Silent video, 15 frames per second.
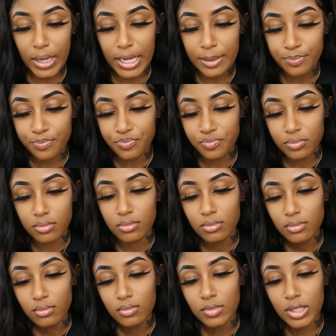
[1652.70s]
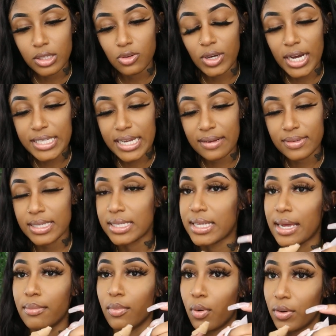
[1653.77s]
But you guys have to
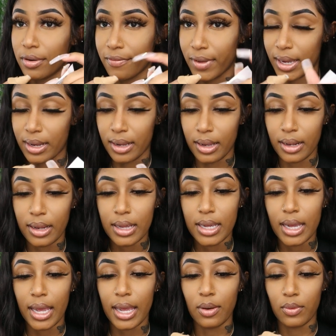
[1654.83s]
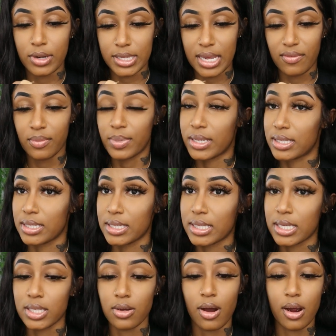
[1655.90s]
stay motivated in order to have a
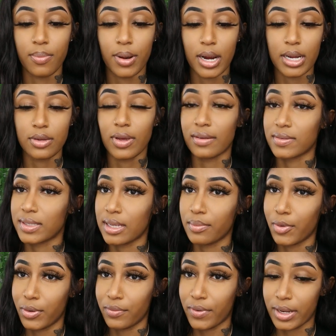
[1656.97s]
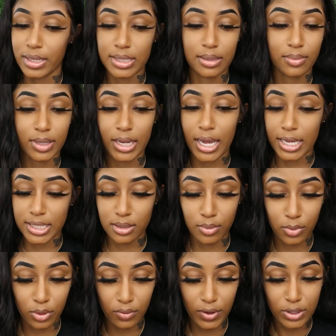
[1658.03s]
business. That's the hard part. You have to stay motivated. Something has
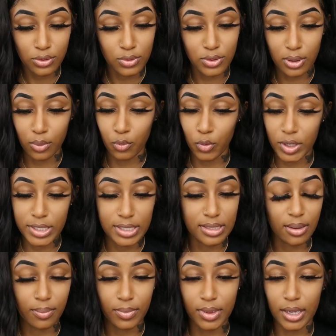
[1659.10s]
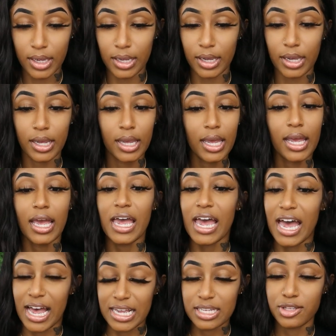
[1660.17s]
to motivate you. Something
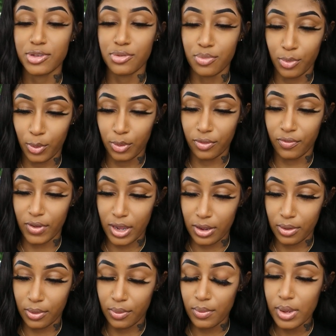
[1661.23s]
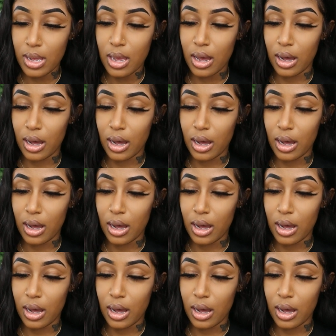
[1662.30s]
has to motivate you.